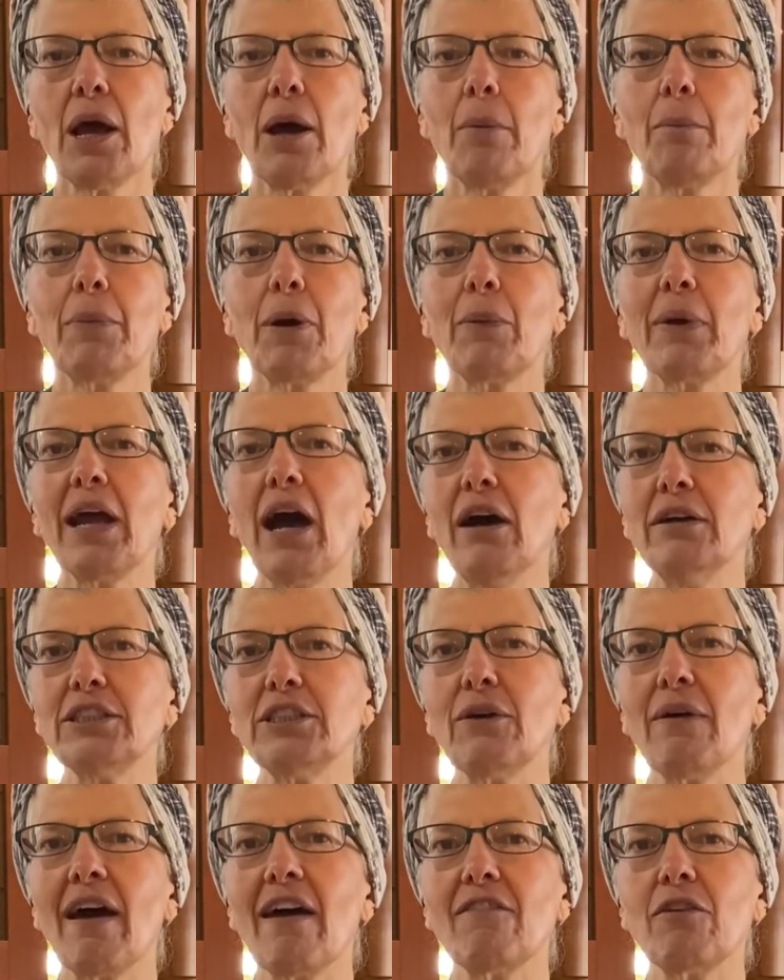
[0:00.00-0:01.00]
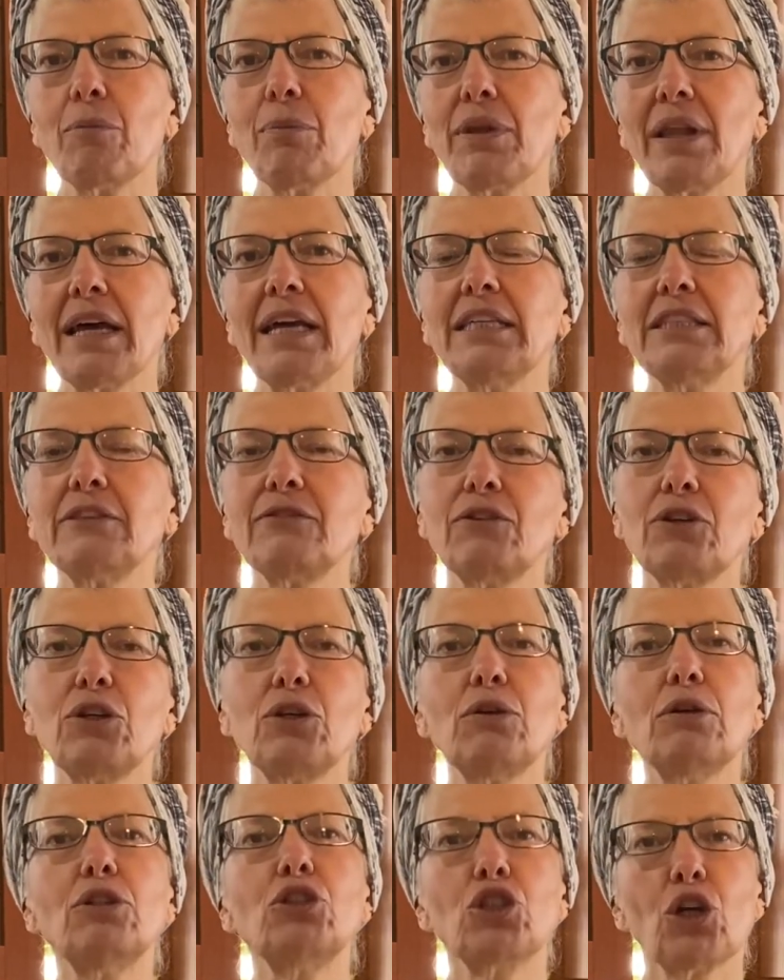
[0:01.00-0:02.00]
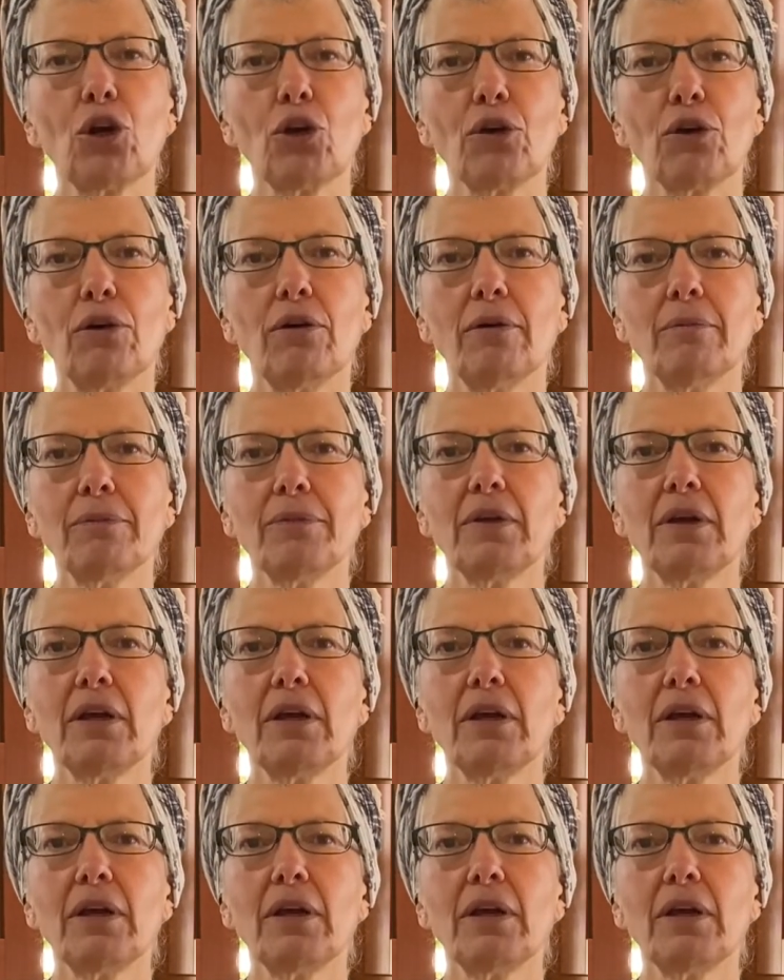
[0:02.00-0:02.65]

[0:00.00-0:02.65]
But we also have a place for you to journal.